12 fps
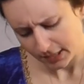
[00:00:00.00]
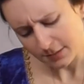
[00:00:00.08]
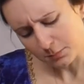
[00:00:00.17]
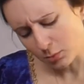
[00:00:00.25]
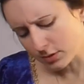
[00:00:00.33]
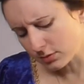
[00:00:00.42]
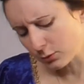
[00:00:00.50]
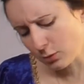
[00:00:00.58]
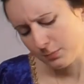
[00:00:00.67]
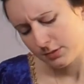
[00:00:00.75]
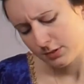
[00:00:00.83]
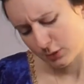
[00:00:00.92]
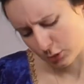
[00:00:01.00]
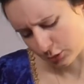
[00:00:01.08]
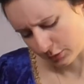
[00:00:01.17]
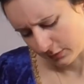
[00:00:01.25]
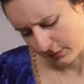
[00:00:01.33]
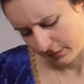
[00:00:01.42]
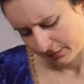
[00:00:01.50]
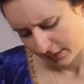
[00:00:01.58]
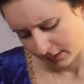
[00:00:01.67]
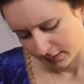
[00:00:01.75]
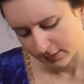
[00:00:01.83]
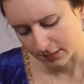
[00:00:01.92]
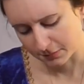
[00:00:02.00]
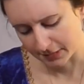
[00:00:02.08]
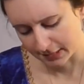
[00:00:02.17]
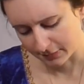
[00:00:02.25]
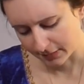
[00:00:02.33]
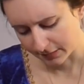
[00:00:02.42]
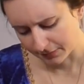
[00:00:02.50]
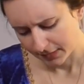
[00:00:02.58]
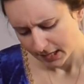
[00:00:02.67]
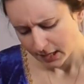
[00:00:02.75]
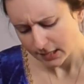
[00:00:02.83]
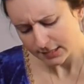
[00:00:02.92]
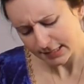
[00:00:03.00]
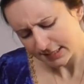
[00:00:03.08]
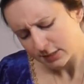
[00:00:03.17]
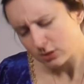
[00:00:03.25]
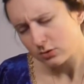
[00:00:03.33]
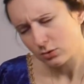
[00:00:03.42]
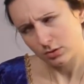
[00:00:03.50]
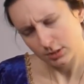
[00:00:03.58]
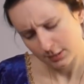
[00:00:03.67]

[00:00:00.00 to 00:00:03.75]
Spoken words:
"In point of composition," said Mary, "his letter does not